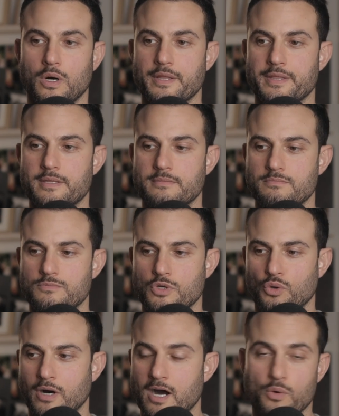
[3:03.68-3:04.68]
want
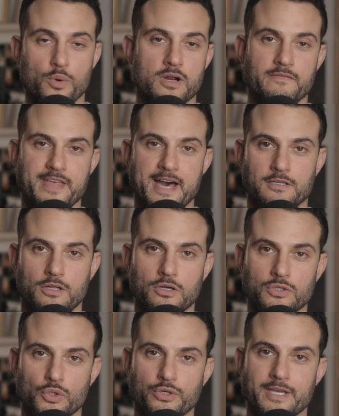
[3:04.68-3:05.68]
or are aware of the
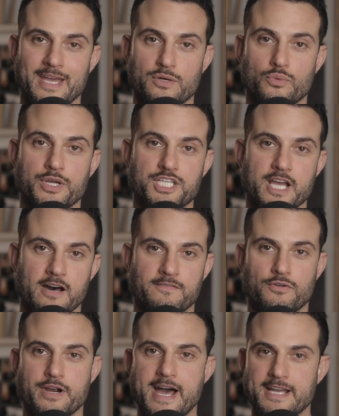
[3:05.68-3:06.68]
analog look and reach out
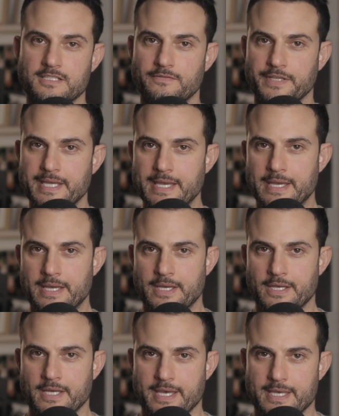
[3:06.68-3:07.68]
for it actively.
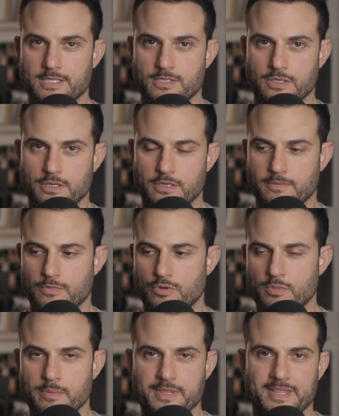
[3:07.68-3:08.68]
So
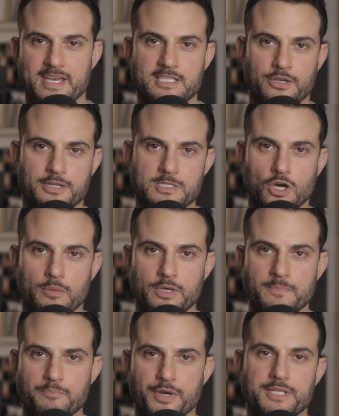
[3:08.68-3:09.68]
remember that that's not as
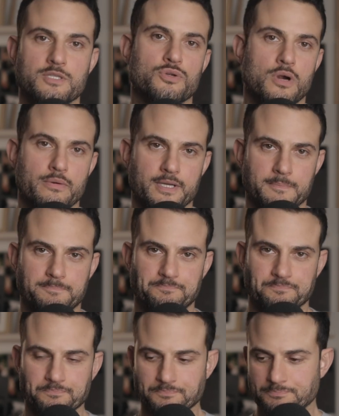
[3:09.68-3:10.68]
common, but it's growing.
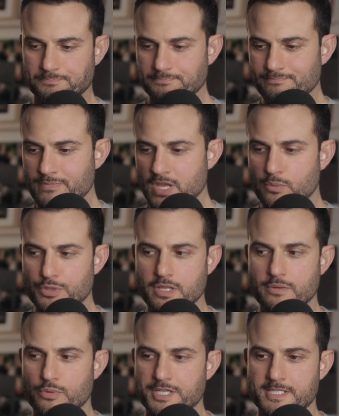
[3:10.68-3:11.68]
And with
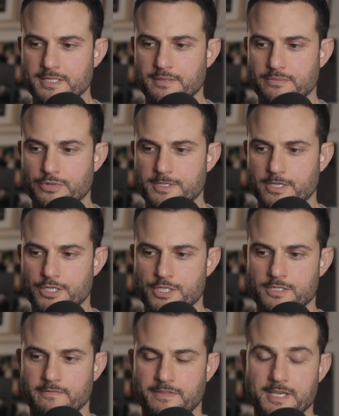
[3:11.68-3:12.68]
the recent
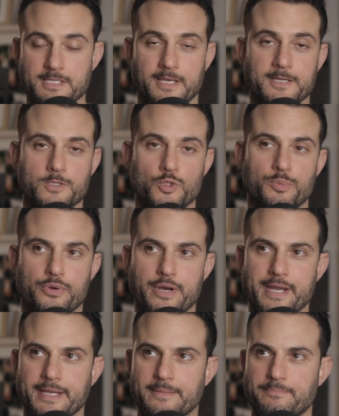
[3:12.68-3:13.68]
resurgence of things like Super
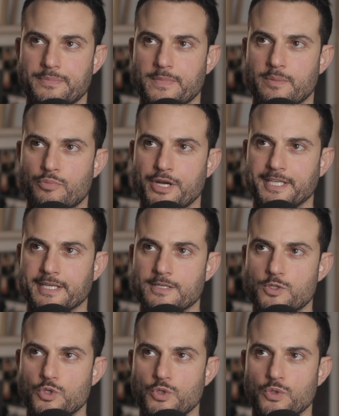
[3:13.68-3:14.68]
eight breaking
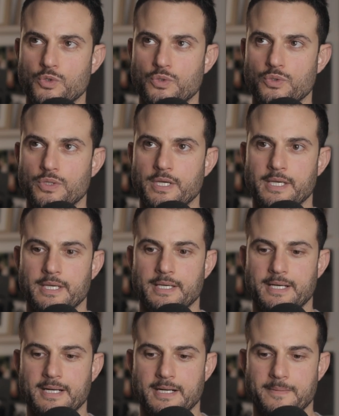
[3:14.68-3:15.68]
into
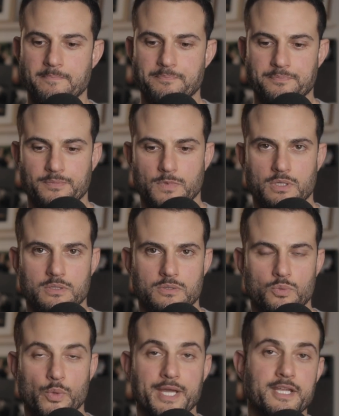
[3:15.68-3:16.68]
um,
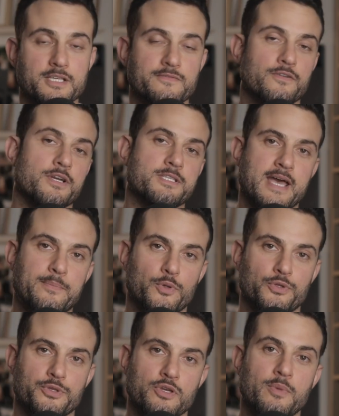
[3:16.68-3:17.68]
weddings, for
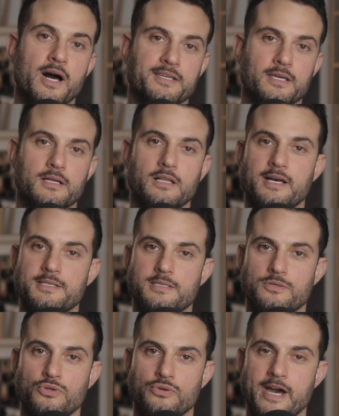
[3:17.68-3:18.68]
example, you might get
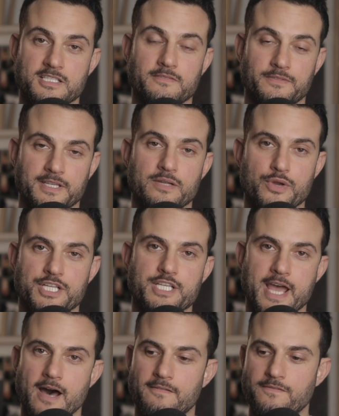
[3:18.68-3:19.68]
clients who actively reach
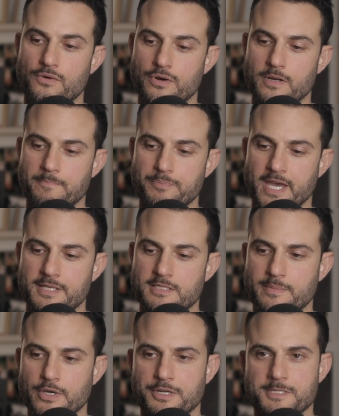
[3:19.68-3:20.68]
out for it. And
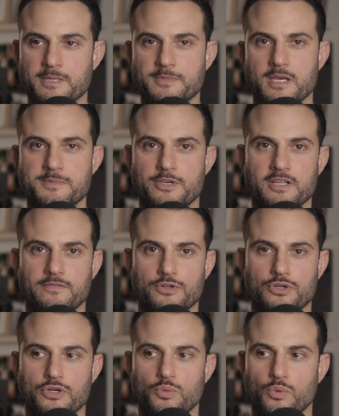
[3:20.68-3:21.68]
to be honest, sometimes they don't
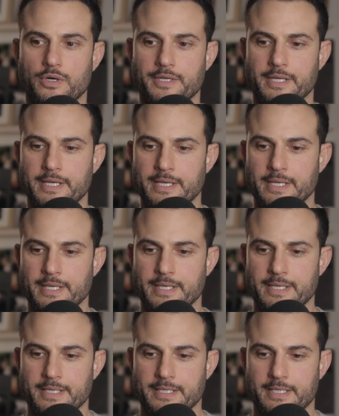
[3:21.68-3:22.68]
even know what
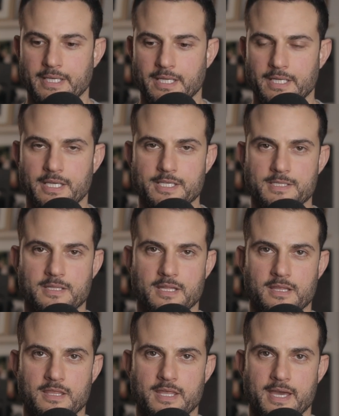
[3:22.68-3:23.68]
it is
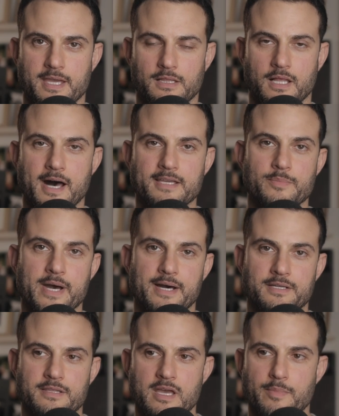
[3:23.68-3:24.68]
that they like
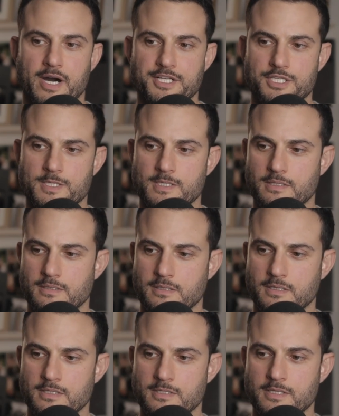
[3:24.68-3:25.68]
about it. They might just
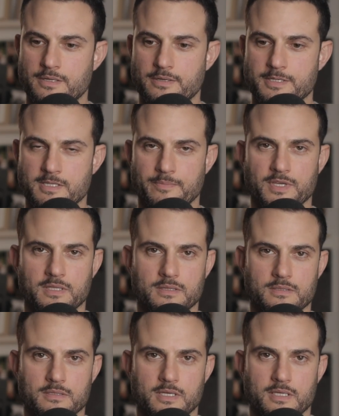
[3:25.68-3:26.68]
consider it
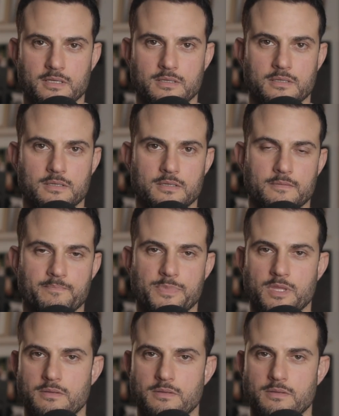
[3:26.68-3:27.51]
something like a